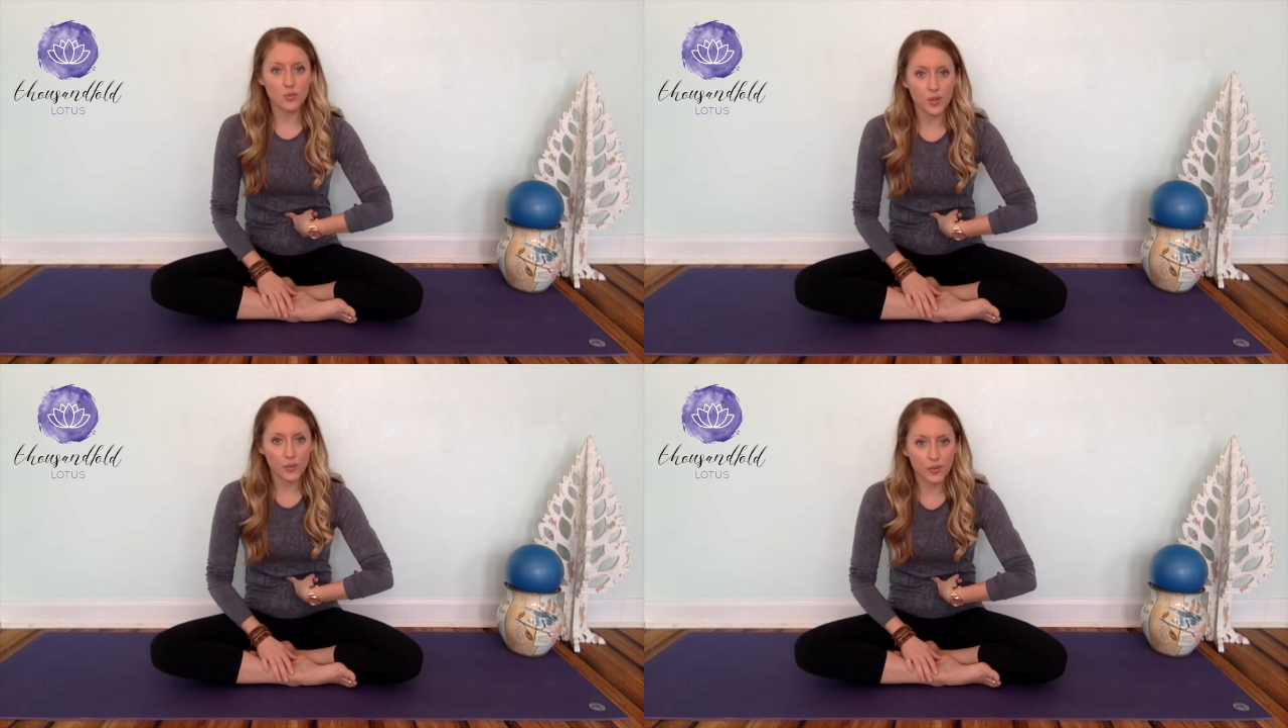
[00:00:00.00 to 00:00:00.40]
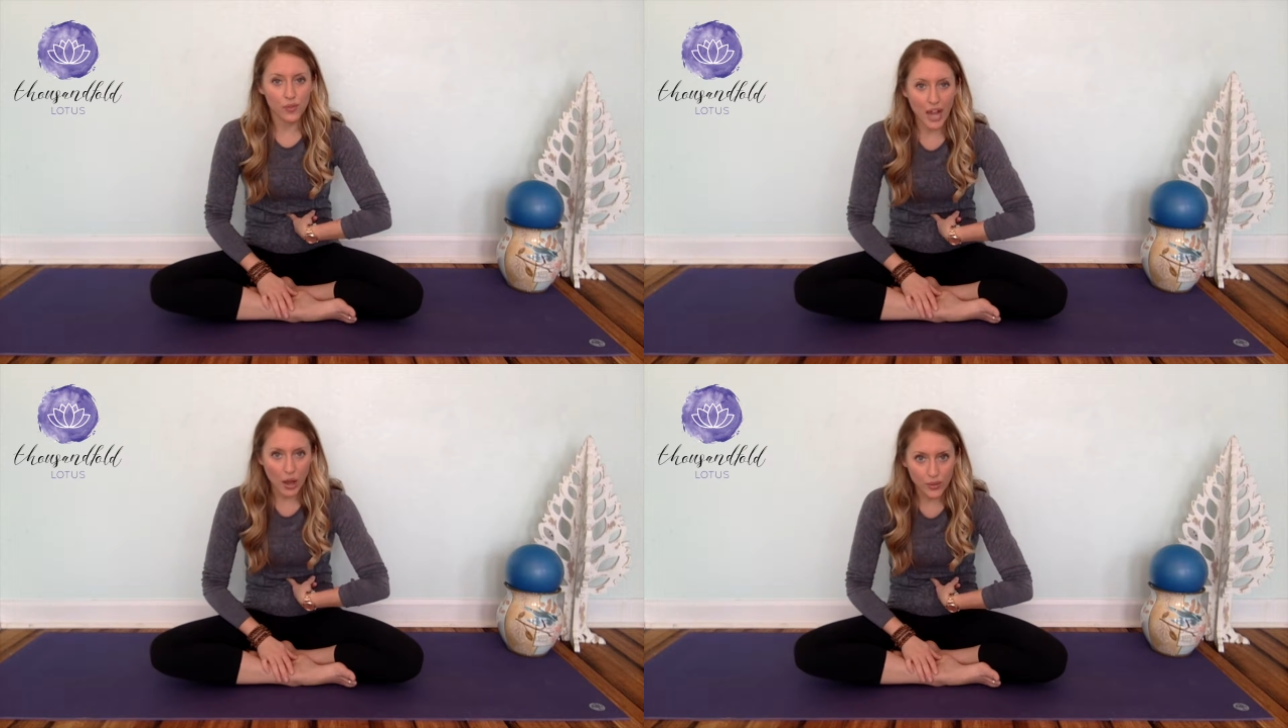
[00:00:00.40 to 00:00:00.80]
is when we're
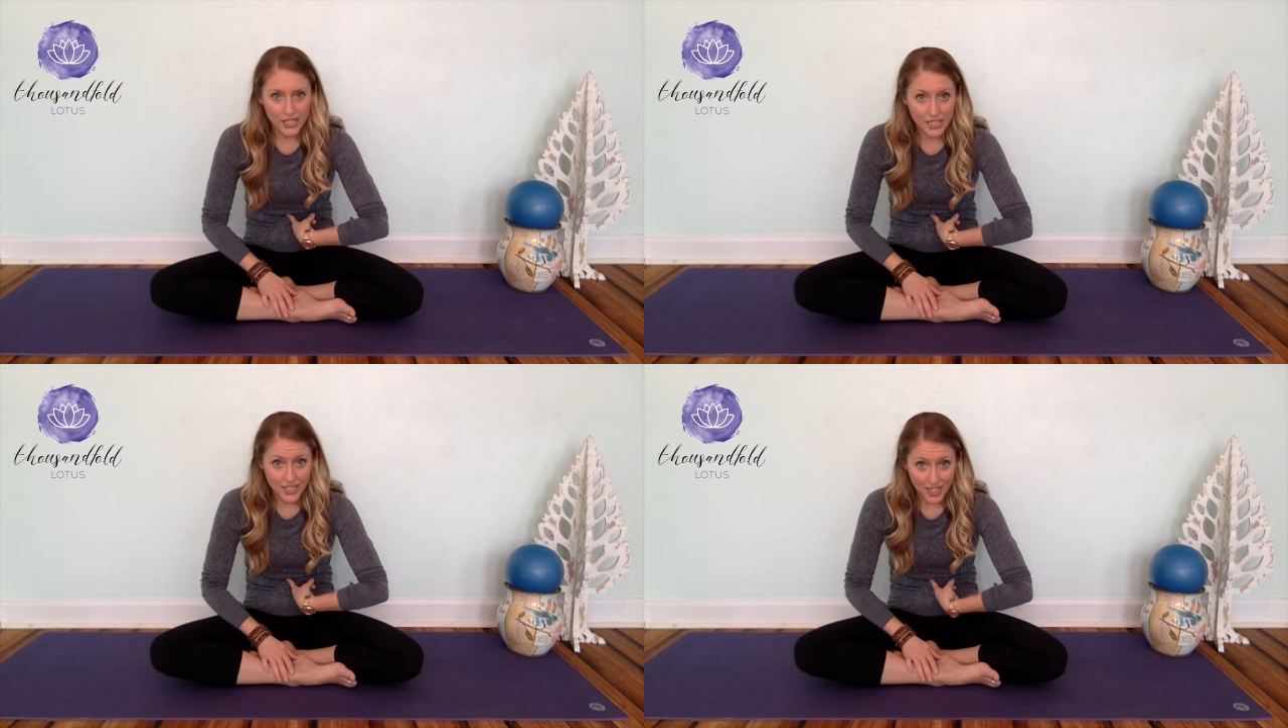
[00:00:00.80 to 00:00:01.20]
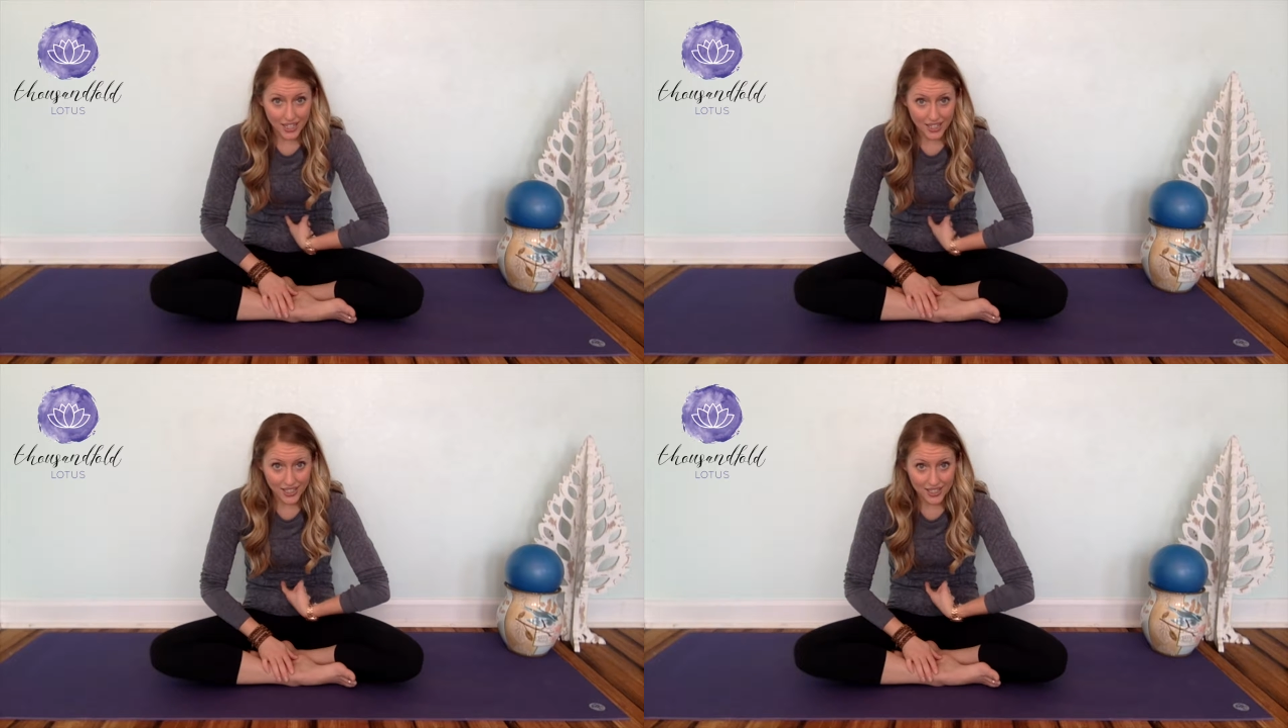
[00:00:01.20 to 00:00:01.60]
rounded, kind
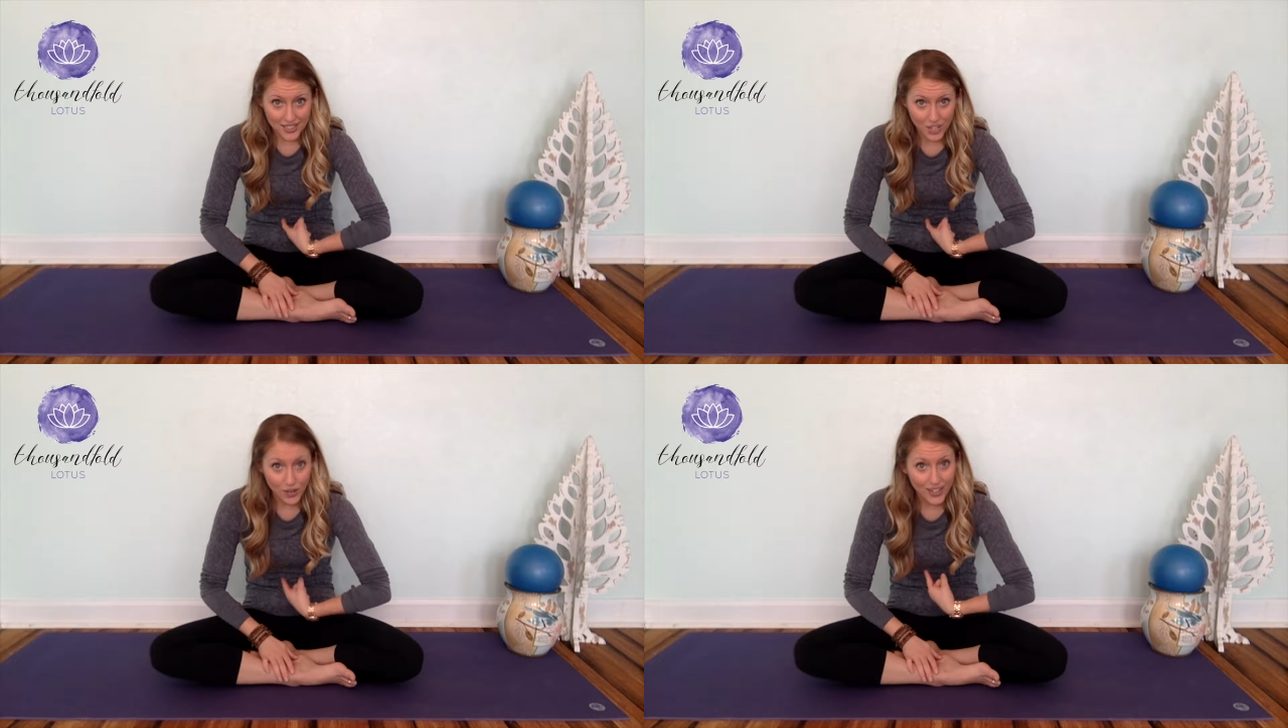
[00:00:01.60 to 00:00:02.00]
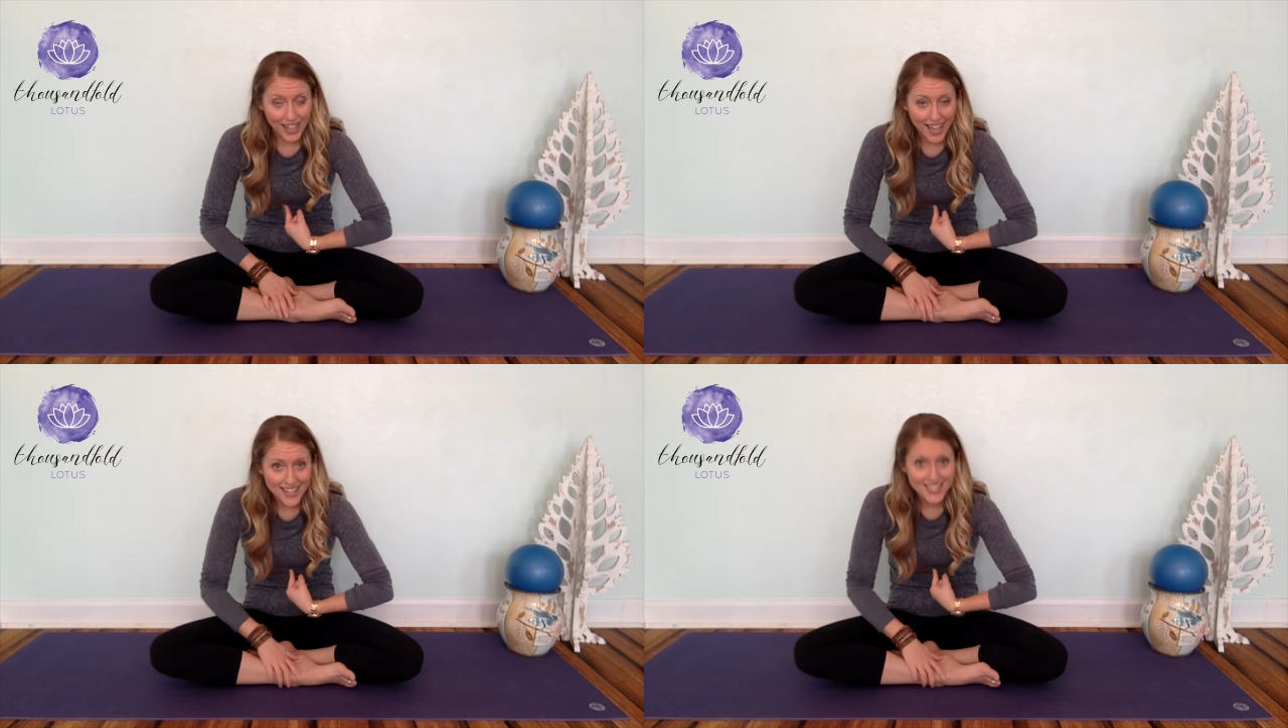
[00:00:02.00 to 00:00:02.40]
of like a scared
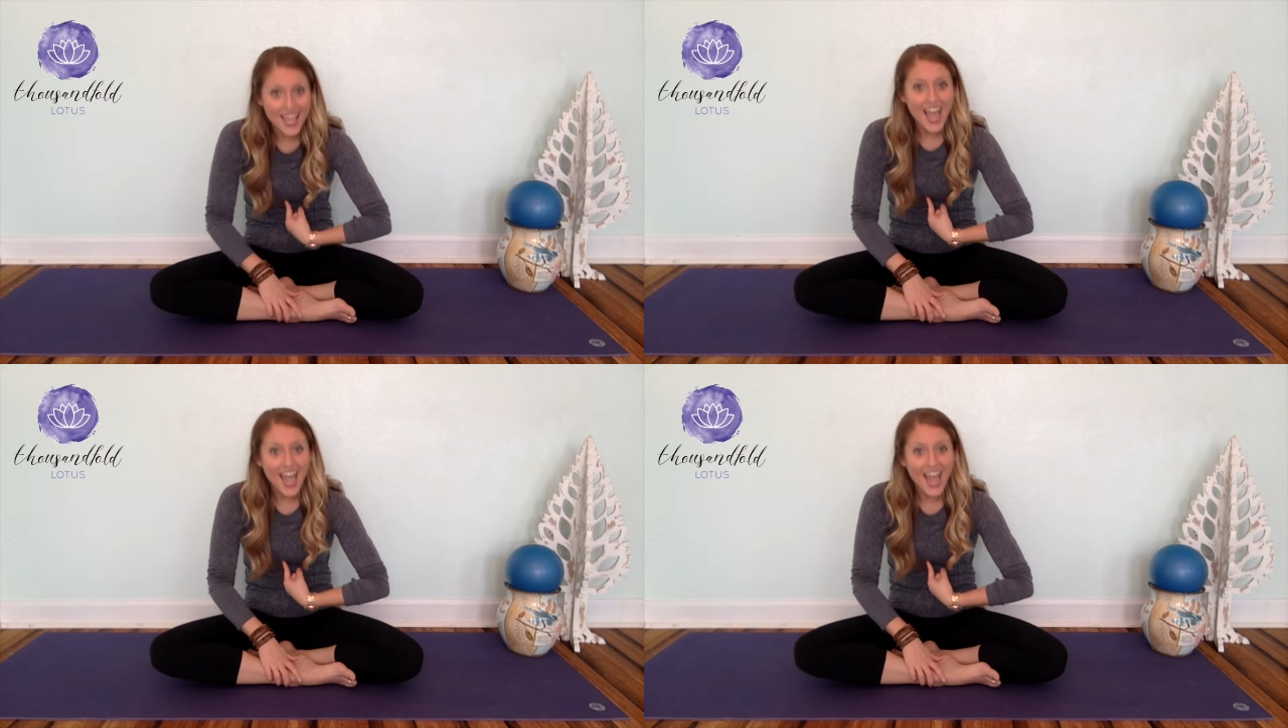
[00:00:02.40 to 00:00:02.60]
cat,